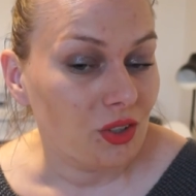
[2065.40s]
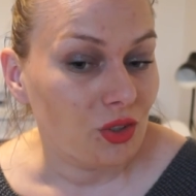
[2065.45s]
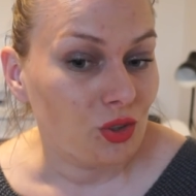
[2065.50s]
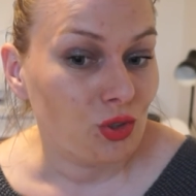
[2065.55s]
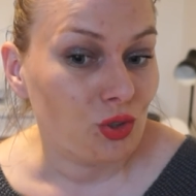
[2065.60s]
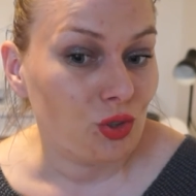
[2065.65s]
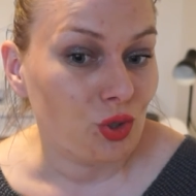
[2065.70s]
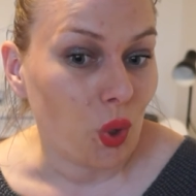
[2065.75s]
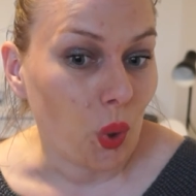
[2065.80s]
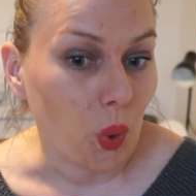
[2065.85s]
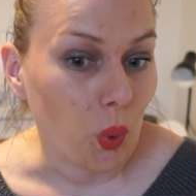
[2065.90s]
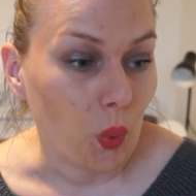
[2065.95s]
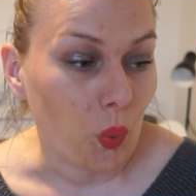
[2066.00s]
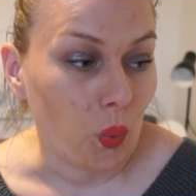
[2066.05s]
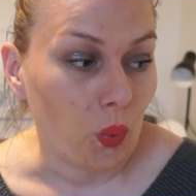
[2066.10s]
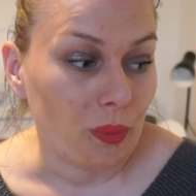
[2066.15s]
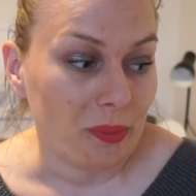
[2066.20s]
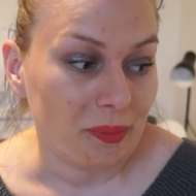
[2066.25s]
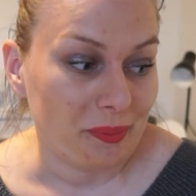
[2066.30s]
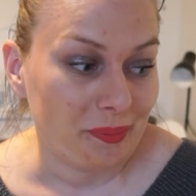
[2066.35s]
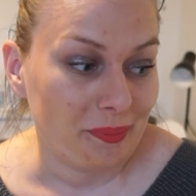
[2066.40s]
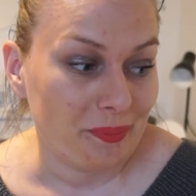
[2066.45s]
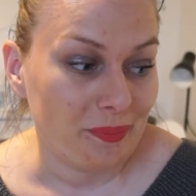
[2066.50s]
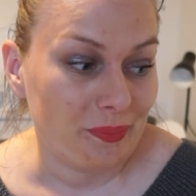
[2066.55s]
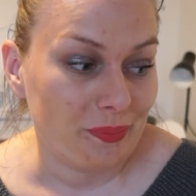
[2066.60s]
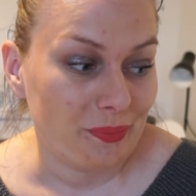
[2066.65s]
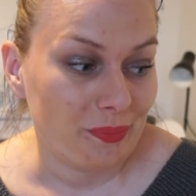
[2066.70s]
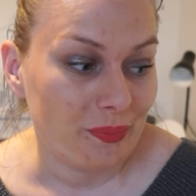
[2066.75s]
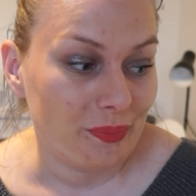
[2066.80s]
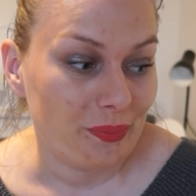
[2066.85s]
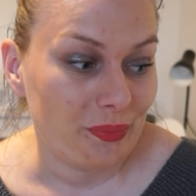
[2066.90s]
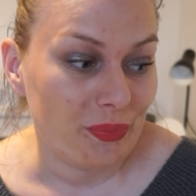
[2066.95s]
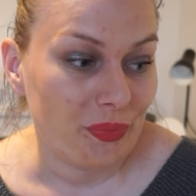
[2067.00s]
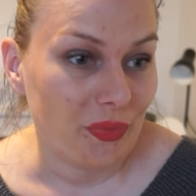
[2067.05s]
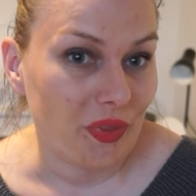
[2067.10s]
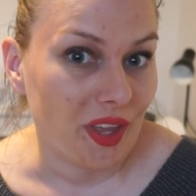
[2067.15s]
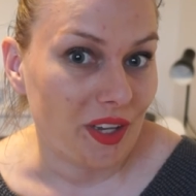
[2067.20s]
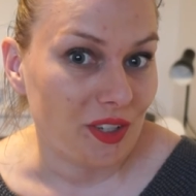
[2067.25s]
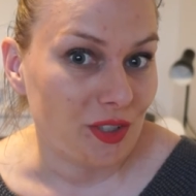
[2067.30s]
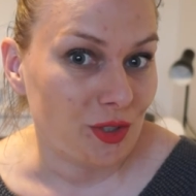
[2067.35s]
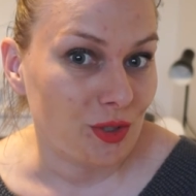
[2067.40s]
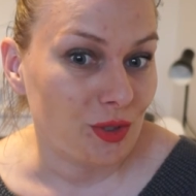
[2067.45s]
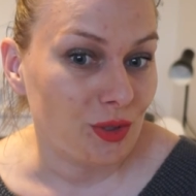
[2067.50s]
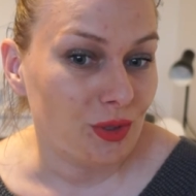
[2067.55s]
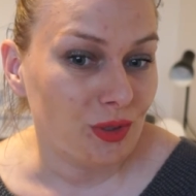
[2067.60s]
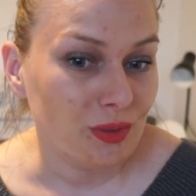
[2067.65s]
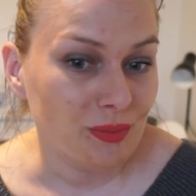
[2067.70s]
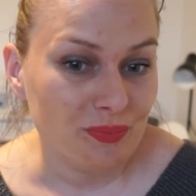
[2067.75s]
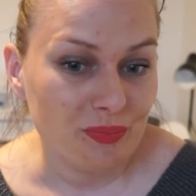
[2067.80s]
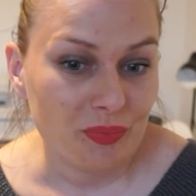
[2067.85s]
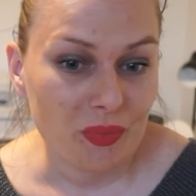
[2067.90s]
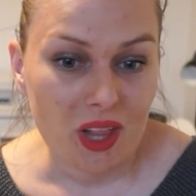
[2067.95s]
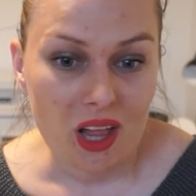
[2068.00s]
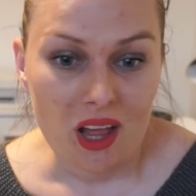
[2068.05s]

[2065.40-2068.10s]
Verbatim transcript: So that's cool.